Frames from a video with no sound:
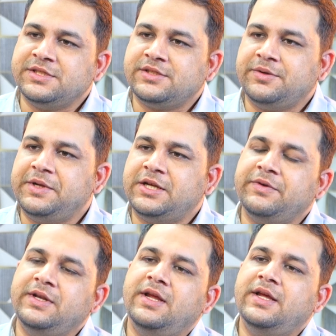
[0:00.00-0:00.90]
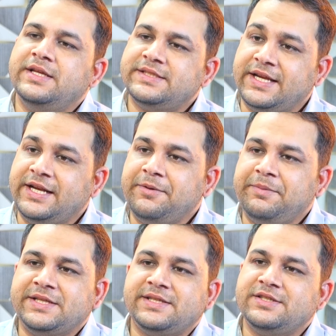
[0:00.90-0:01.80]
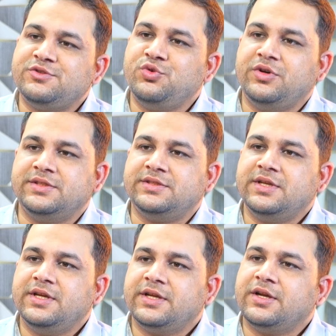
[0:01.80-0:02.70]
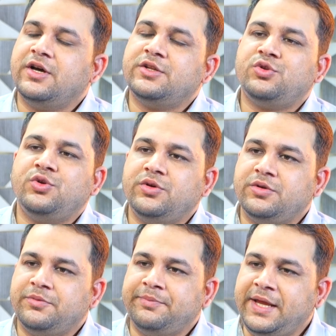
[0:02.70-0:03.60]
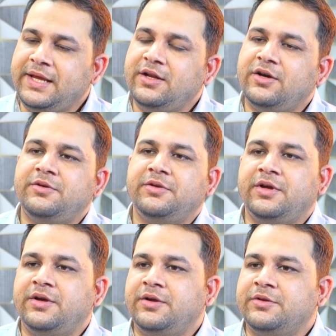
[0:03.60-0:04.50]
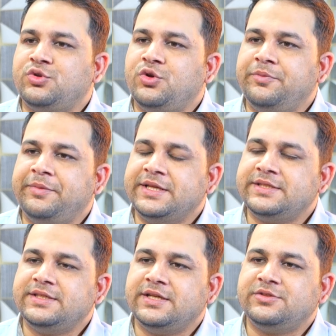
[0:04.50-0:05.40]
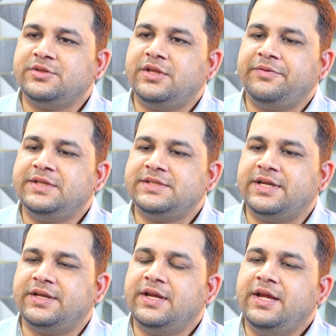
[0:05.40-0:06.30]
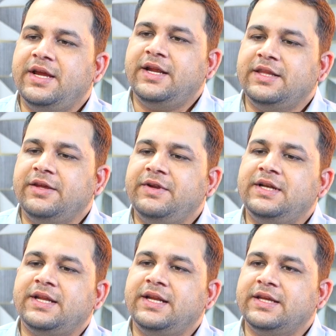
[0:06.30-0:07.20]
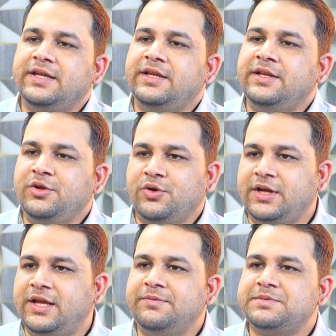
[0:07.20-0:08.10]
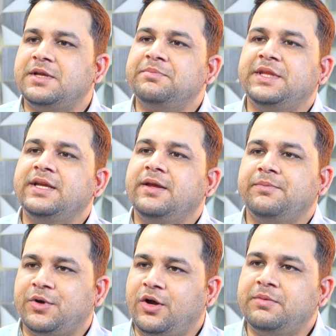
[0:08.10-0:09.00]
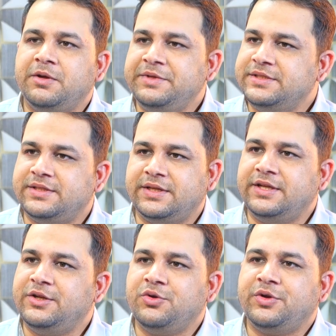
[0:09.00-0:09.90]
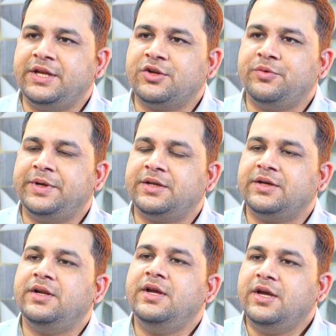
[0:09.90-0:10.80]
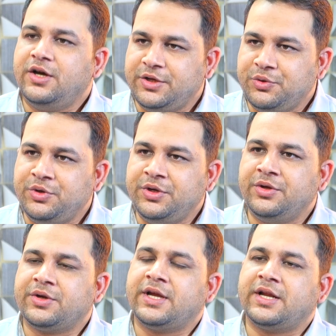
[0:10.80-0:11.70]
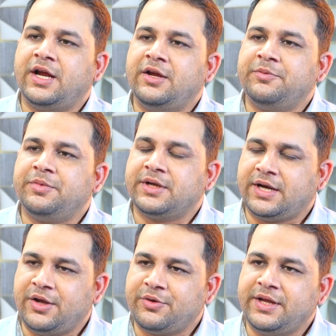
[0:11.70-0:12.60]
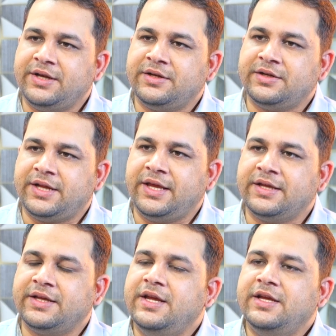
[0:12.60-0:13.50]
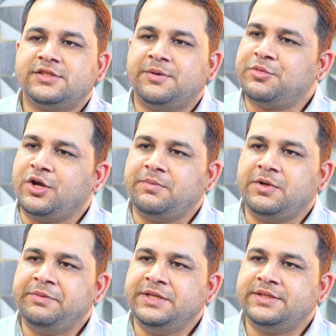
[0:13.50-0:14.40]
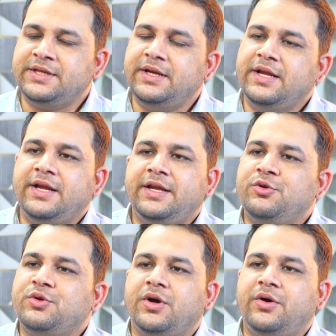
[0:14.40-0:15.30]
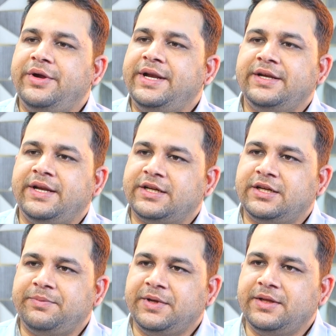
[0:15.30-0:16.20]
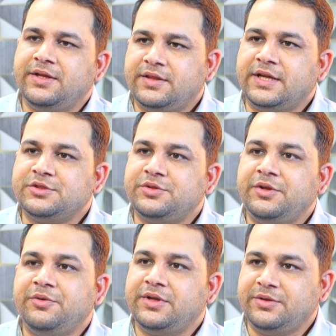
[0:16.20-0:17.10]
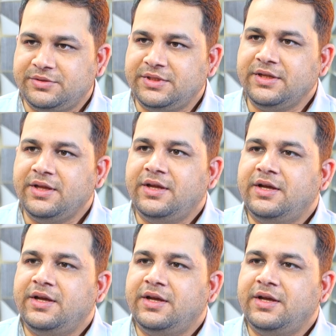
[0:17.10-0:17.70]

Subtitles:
system, it will send a message to us, or through mail or through message also they will send, and they will tell ki in your lab something problem is there, in your incubator or in your cryocan tank some problem is there, you go and rectify. That's why you are using